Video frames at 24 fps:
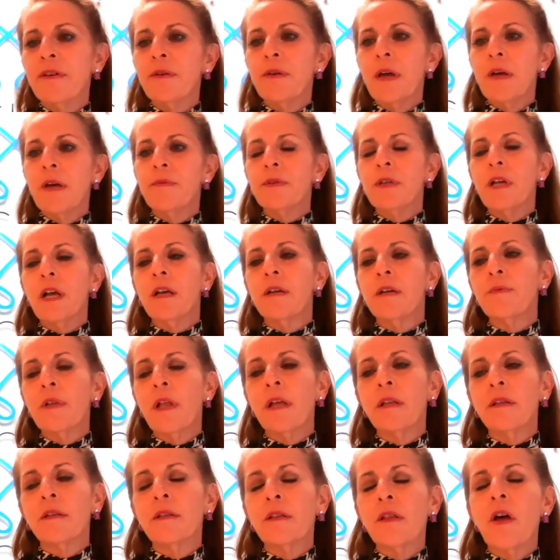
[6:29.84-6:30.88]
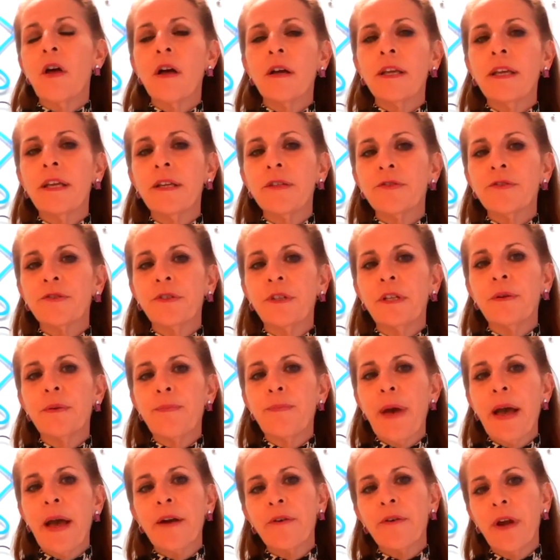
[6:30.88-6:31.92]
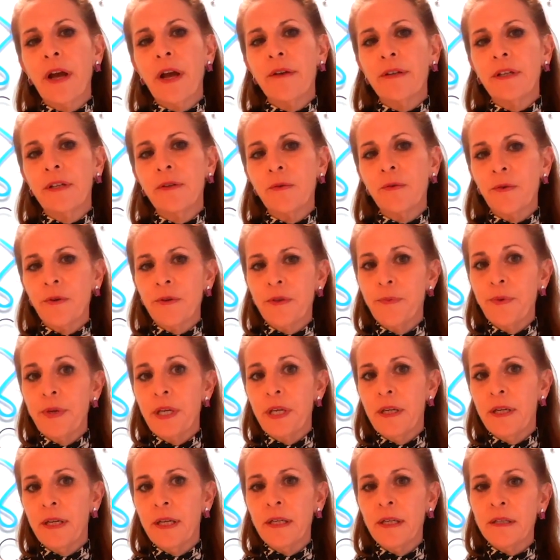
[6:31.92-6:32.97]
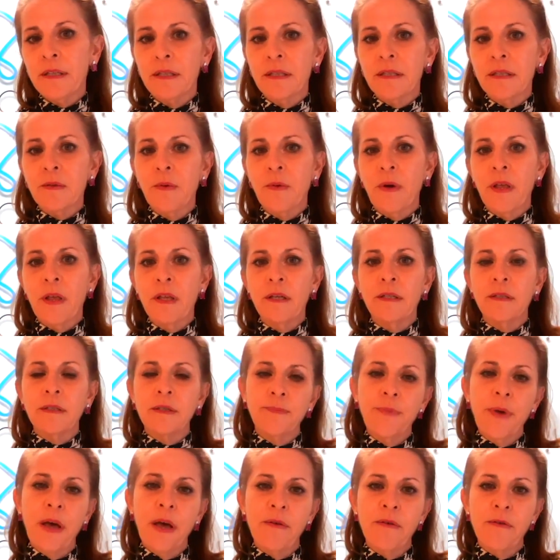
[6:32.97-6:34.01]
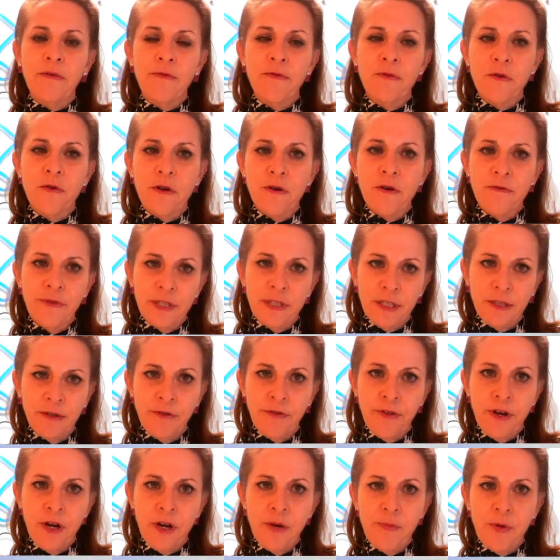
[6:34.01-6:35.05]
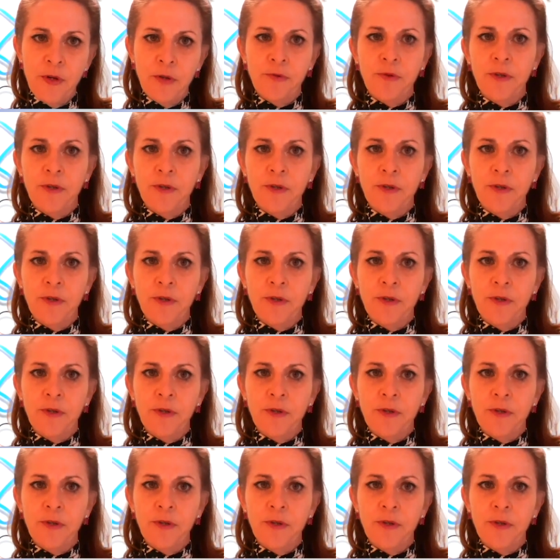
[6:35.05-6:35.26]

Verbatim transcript: a, a, a, long history background in orthopedics as well as pelvic floor physical therapy,